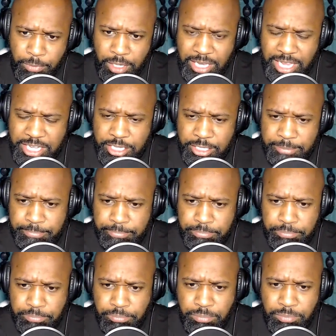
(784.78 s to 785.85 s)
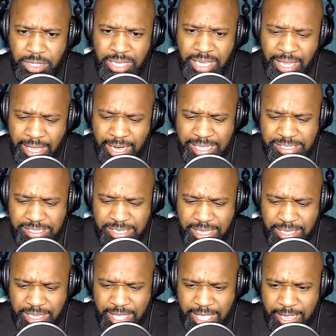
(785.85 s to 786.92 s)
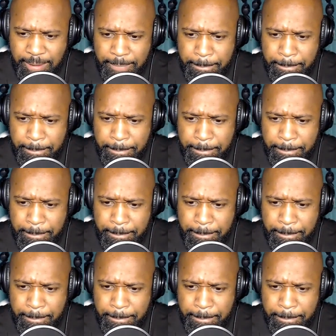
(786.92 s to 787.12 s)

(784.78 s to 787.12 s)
lynching, and I said that